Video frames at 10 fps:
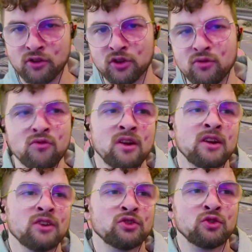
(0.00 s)
you
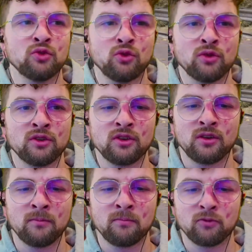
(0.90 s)
to
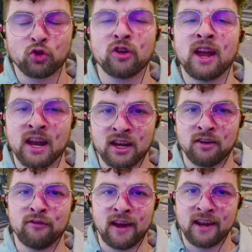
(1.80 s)
create an
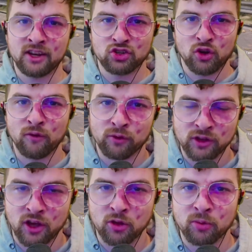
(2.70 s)
advantage over
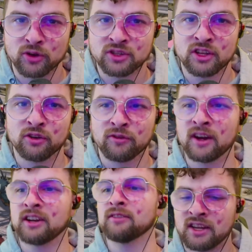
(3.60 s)
the other person that you're
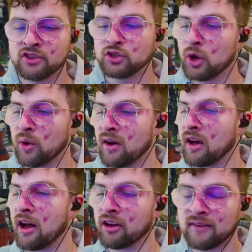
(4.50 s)
fighting. And so
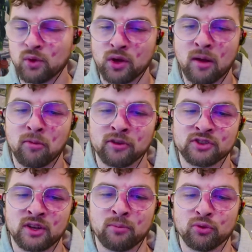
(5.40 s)
I'll give you a couple
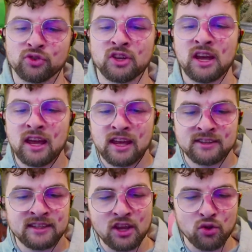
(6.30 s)
examples.
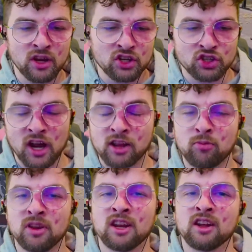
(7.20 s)
Say you get shot at the
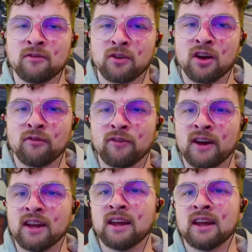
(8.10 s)
beginning of a
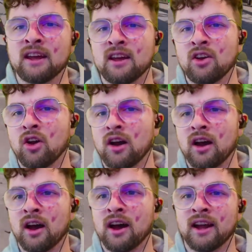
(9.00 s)
gunfight,
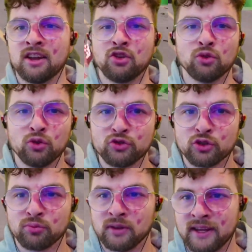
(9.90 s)
and you lose your
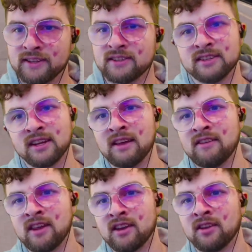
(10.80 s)
plates, and
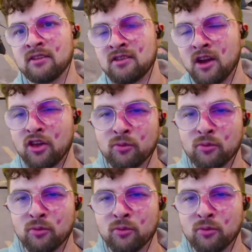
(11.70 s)
then the other